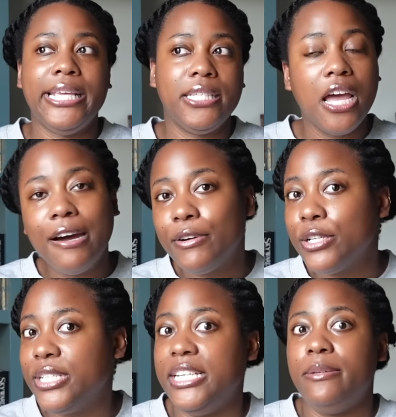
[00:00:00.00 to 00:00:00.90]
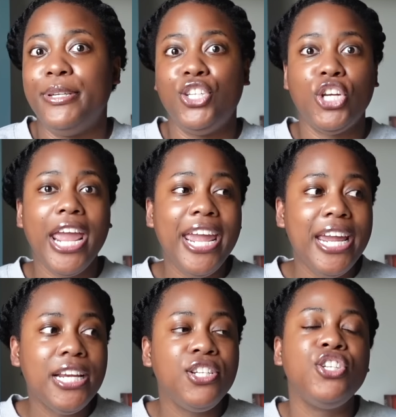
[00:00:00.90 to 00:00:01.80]
these covers need to be
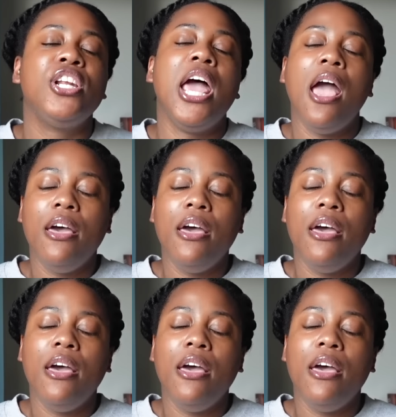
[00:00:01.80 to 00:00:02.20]
changed.